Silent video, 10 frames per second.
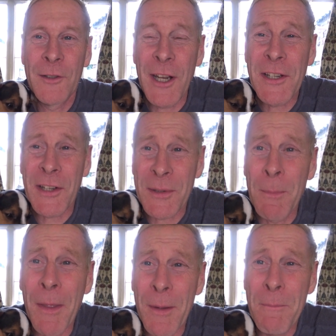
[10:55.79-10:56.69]
Jesus,
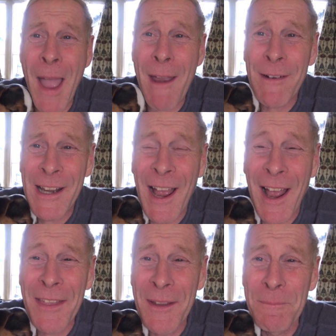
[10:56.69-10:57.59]
Mother Mary
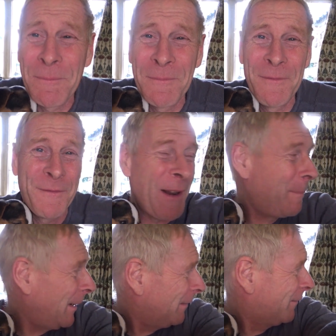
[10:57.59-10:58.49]
and the
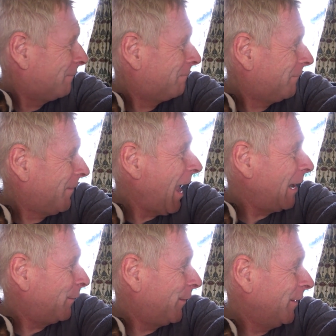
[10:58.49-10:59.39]
flipping
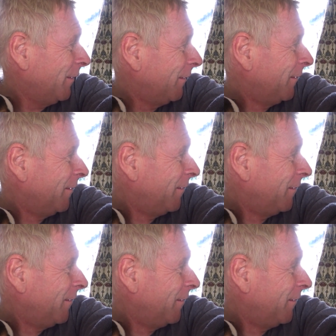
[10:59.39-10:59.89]
elephant.